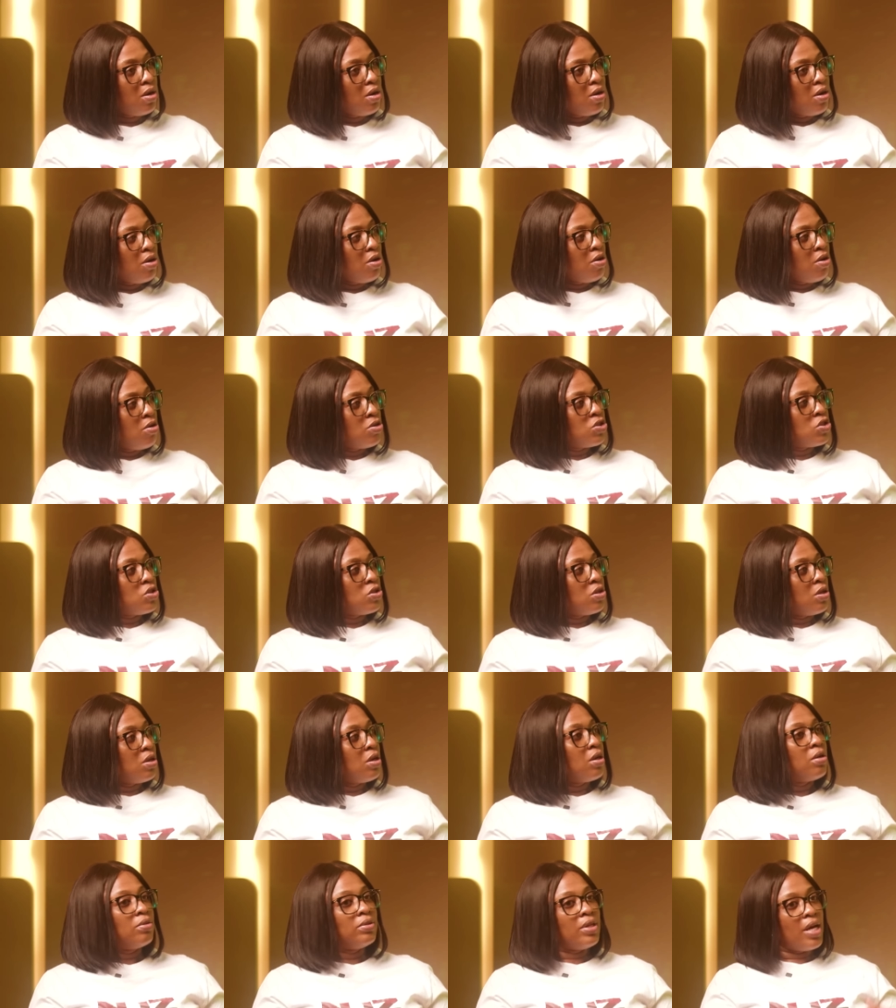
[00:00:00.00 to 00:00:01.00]

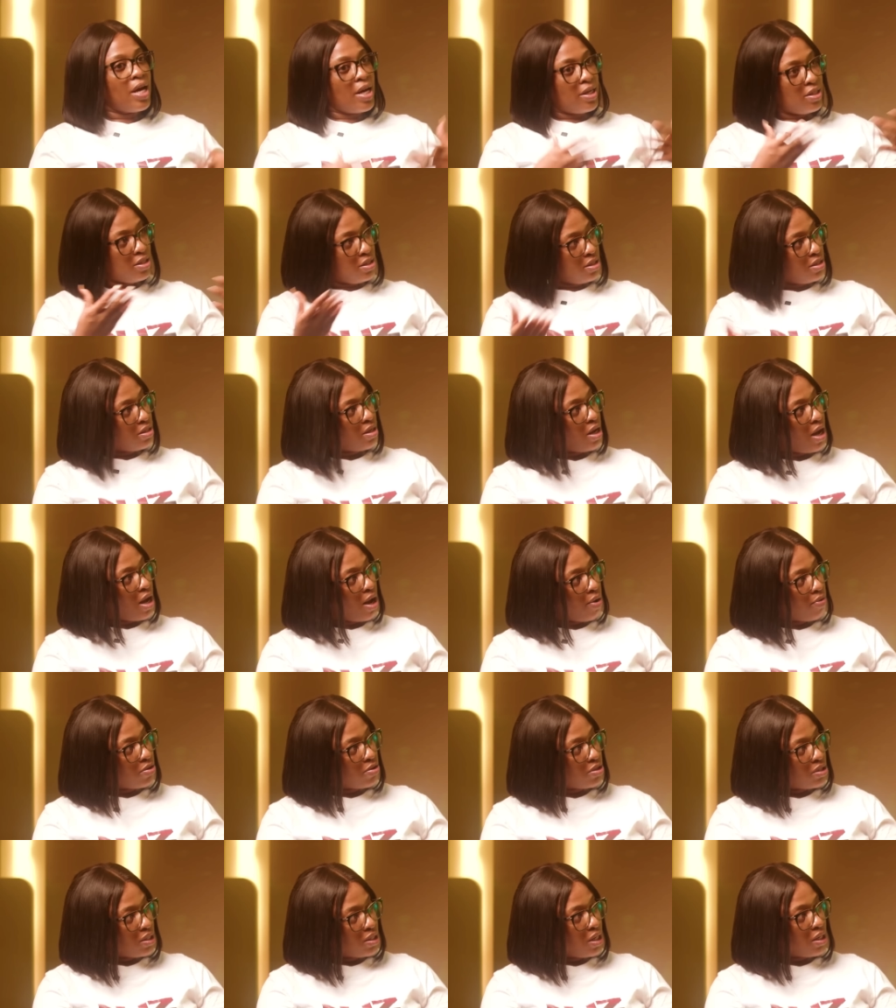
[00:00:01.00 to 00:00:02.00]
That I
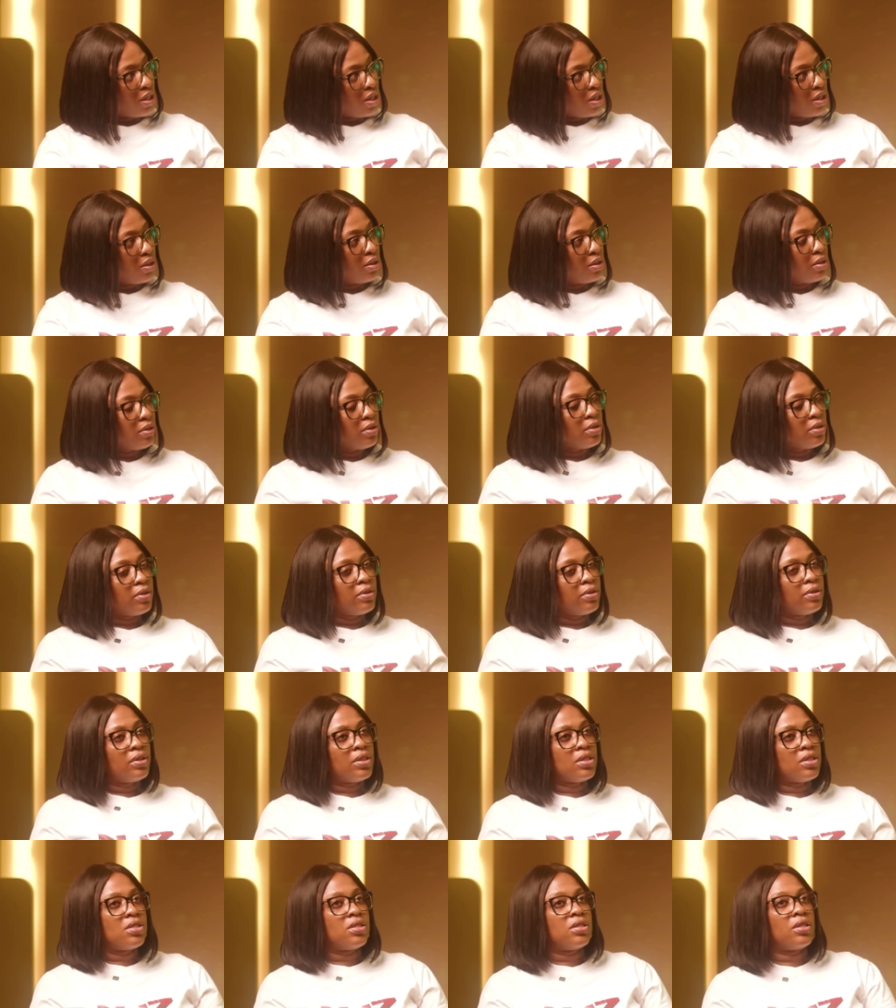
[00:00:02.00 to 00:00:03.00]
was taking
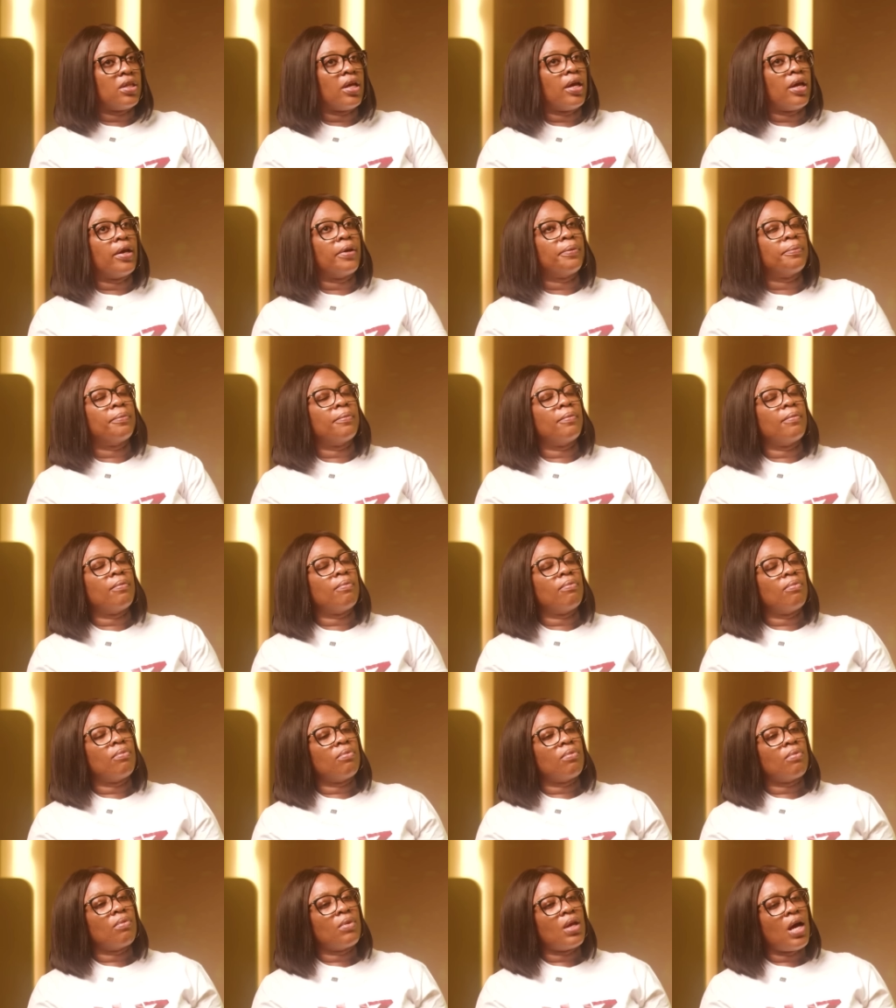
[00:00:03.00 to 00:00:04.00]
this thing.
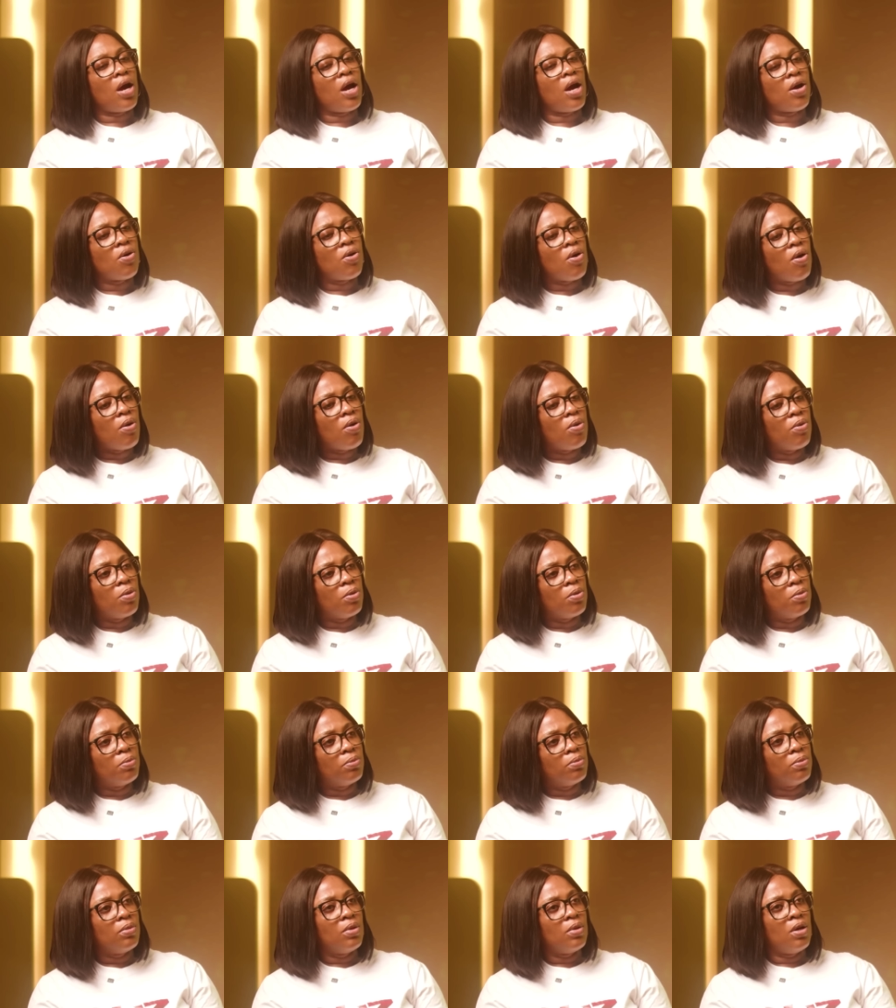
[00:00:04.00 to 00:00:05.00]
I got
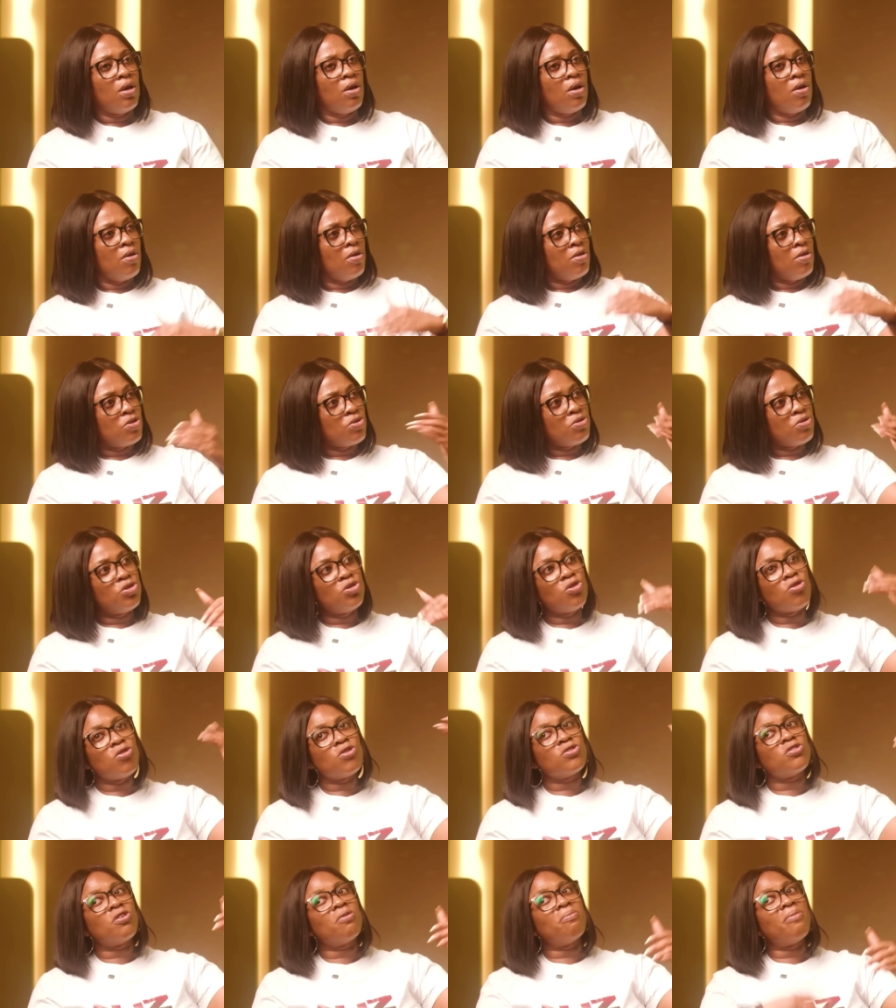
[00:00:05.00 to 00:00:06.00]
home. So
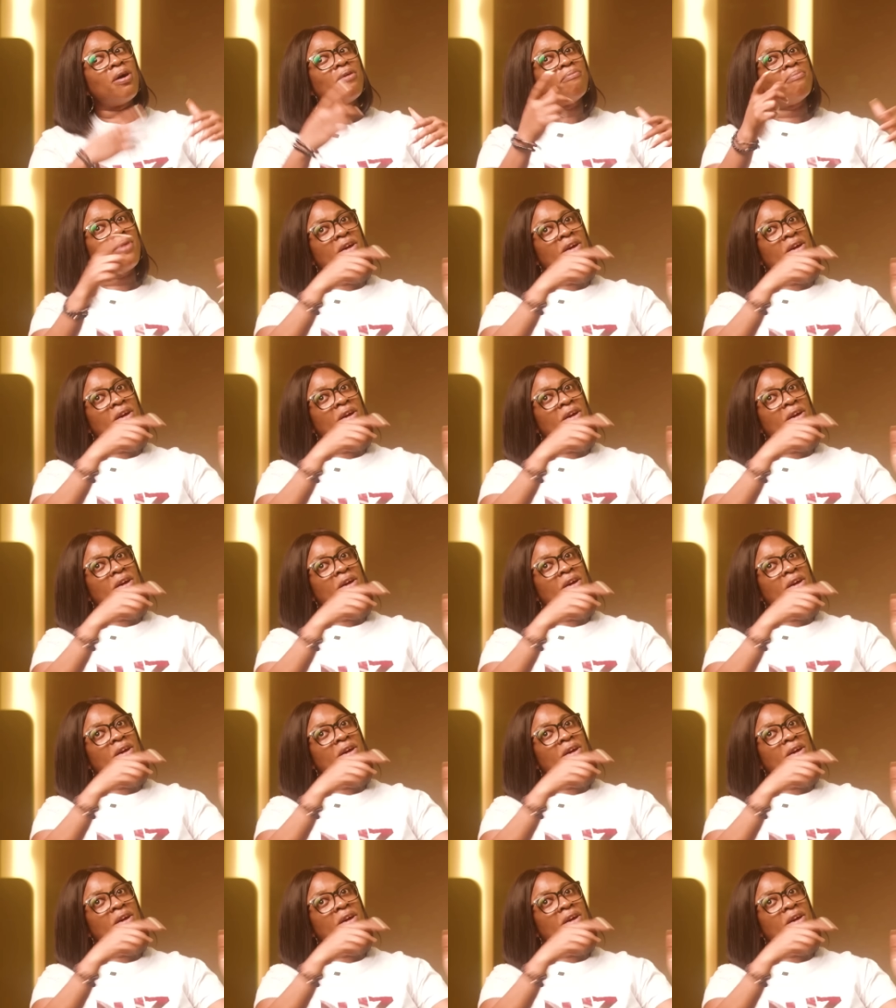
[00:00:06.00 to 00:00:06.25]
those are my